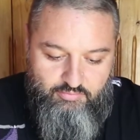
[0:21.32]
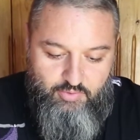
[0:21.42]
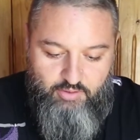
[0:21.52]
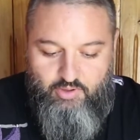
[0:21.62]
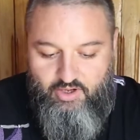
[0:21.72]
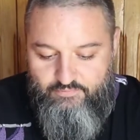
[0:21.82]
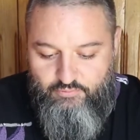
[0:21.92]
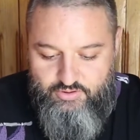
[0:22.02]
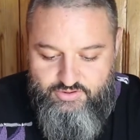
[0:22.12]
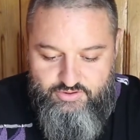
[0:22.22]
made by, of
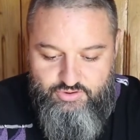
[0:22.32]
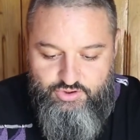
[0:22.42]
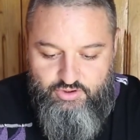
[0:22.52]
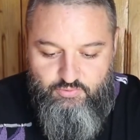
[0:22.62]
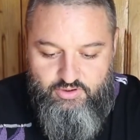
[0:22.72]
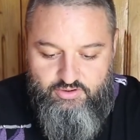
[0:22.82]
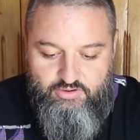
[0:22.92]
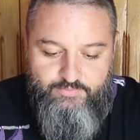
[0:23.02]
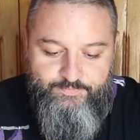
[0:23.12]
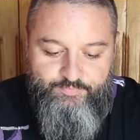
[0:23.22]
course, Shearwater.
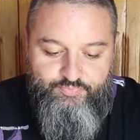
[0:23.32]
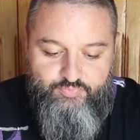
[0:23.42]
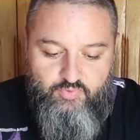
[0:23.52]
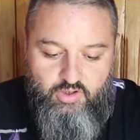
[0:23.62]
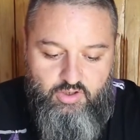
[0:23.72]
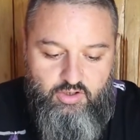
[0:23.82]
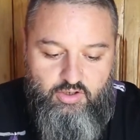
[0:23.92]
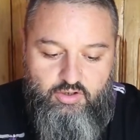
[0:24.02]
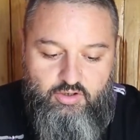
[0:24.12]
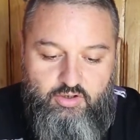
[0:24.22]

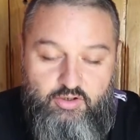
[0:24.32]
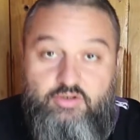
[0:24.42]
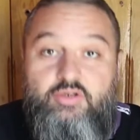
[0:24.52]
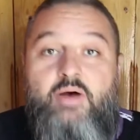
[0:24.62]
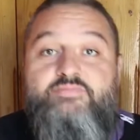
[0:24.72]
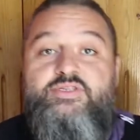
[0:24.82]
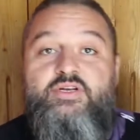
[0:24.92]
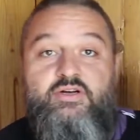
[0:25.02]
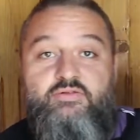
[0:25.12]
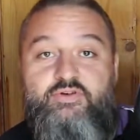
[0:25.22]
It comes in
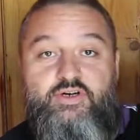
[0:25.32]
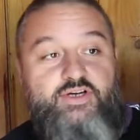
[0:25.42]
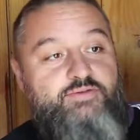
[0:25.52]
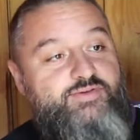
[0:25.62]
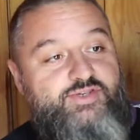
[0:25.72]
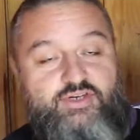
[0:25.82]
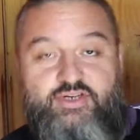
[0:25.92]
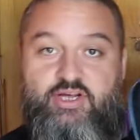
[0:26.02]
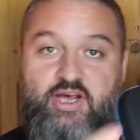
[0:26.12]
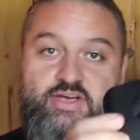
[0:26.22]
a very
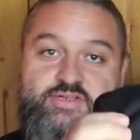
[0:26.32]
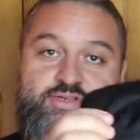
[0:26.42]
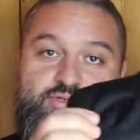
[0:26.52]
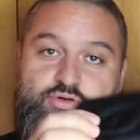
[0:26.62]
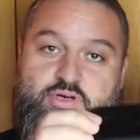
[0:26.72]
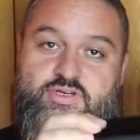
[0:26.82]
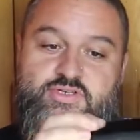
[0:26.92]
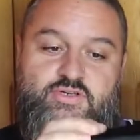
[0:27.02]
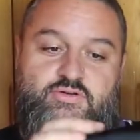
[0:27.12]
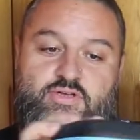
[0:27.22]
sturdy case. As you can
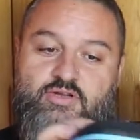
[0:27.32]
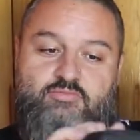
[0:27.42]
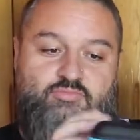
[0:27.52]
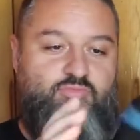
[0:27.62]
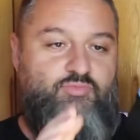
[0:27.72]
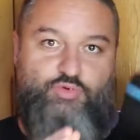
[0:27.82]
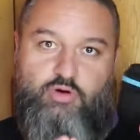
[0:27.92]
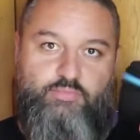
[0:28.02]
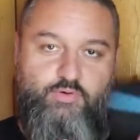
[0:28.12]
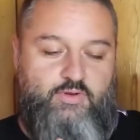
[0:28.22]
see, you can
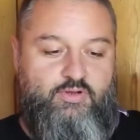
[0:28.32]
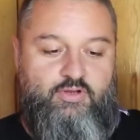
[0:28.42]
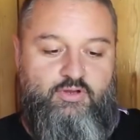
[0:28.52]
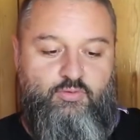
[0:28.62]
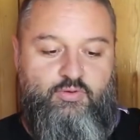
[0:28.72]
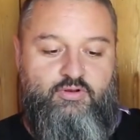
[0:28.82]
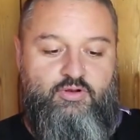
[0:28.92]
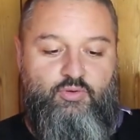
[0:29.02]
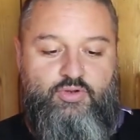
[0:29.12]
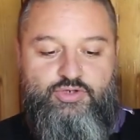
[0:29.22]
drop it with
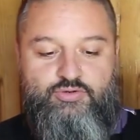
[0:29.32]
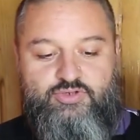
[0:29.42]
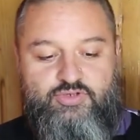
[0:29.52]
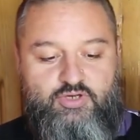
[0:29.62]
no issues.